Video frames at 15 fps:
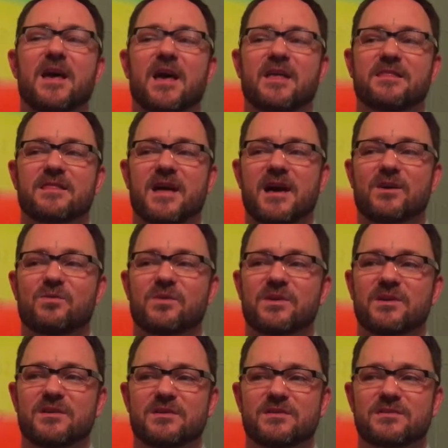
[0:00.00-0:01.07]
And that
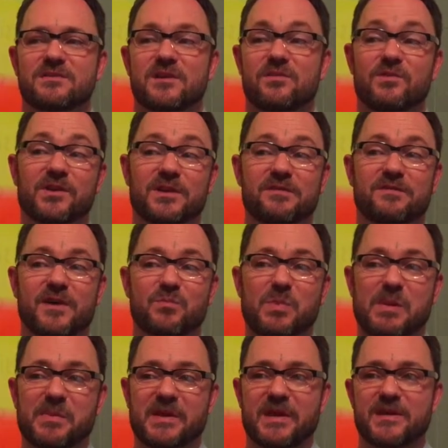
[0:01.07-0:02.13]
was a really fun
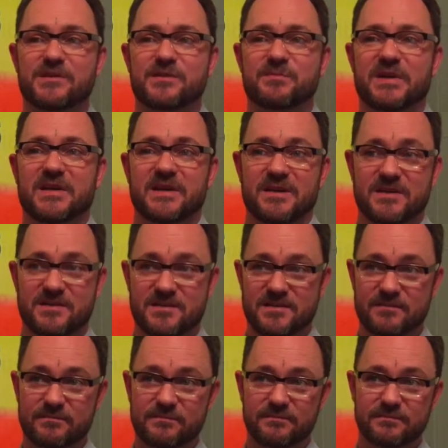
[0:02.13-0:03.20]
publication because